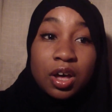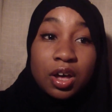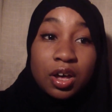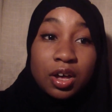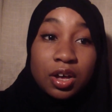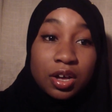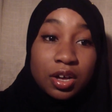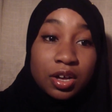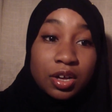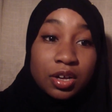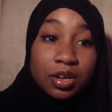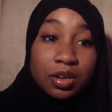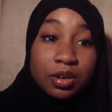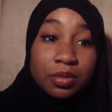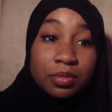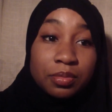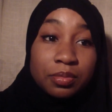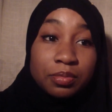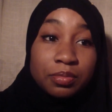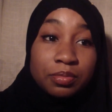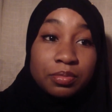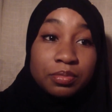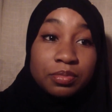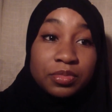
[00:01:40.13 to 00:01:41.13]

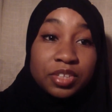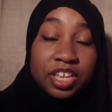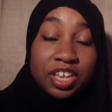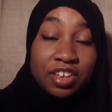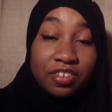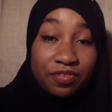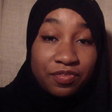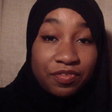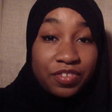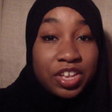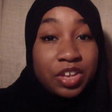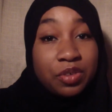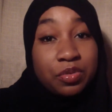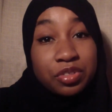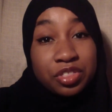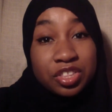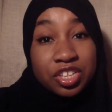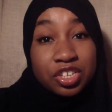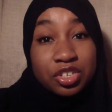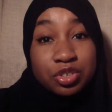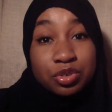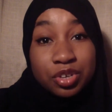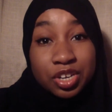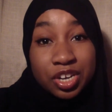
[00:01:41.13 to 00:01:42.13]
get fit
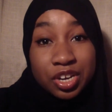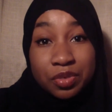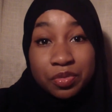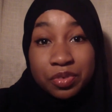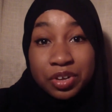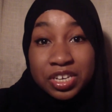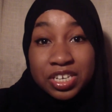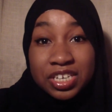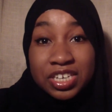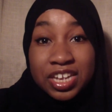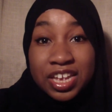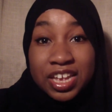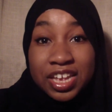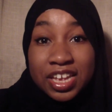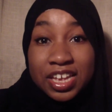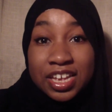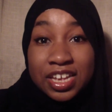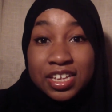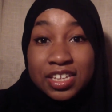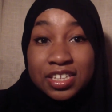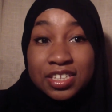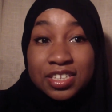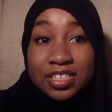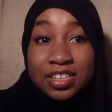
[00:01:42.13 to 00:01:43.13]
within 21
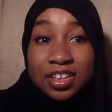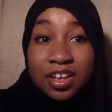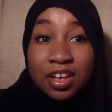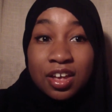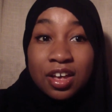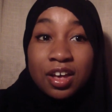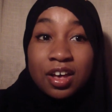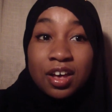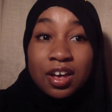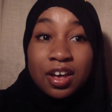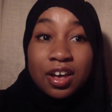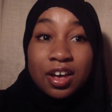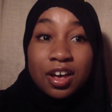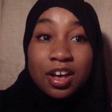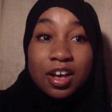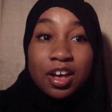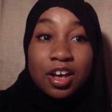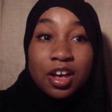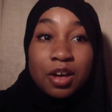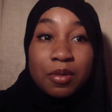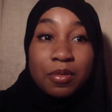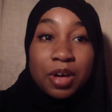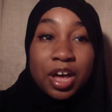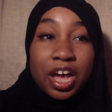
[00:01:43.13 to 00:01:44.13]
days.
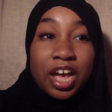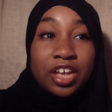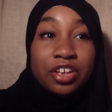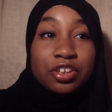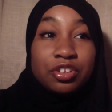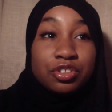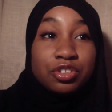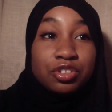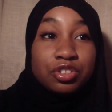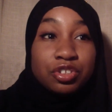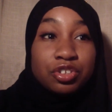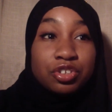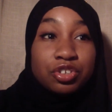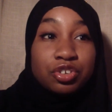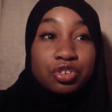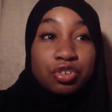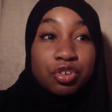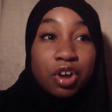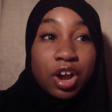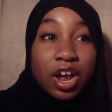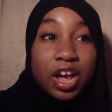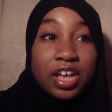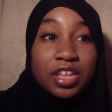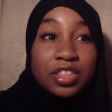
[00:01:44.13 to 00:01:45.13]
I used to
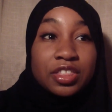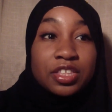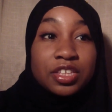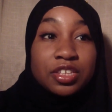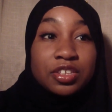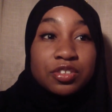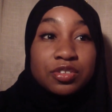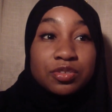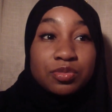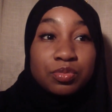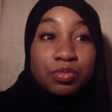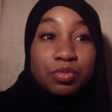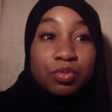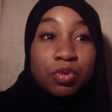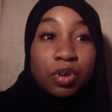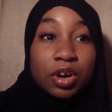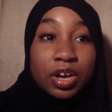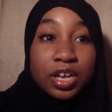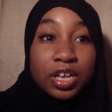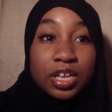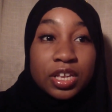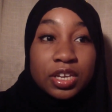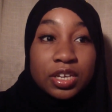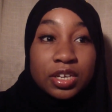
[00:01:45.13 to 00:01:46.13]
try this
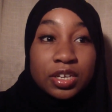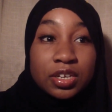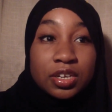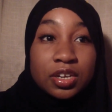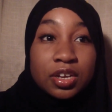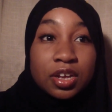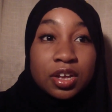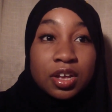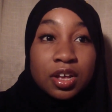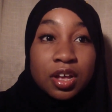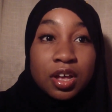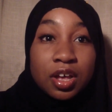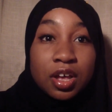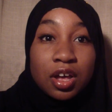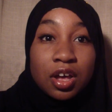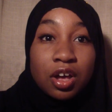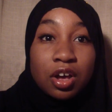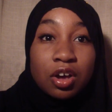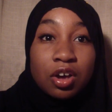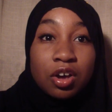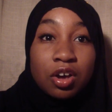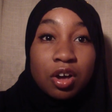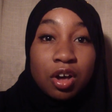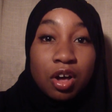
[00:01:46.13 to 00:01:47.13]
one
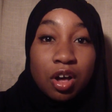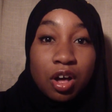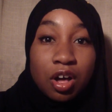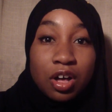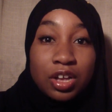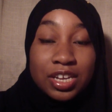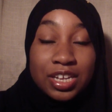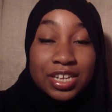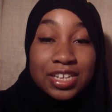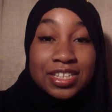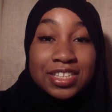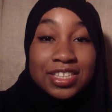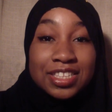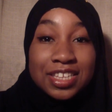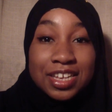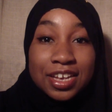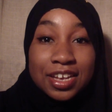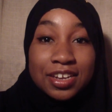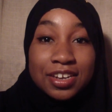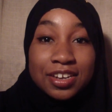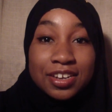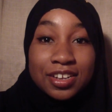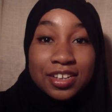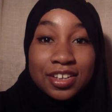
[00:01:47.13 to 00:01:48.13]
called
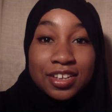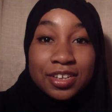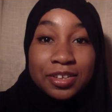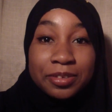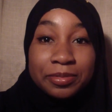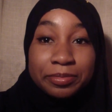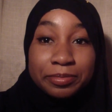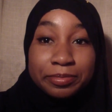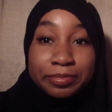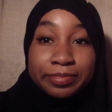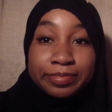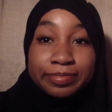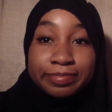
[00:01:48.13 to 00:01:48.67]
Insanity.